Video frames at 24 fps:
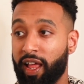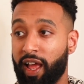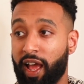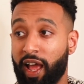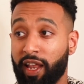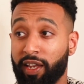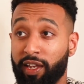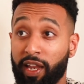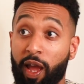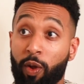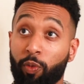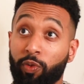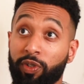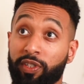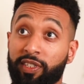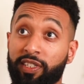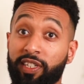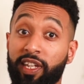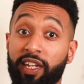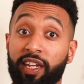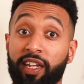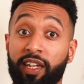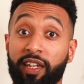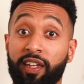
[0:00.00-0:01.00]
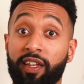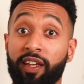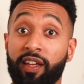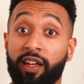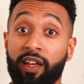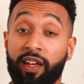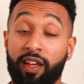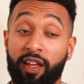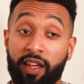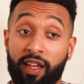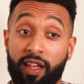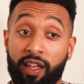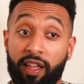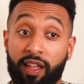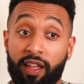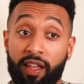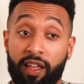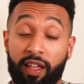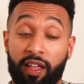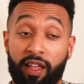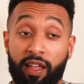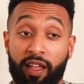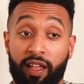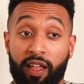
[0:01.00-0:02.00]
I would say
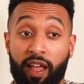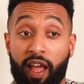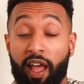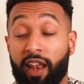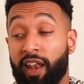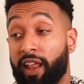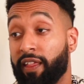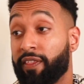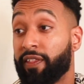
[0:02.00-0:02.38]
And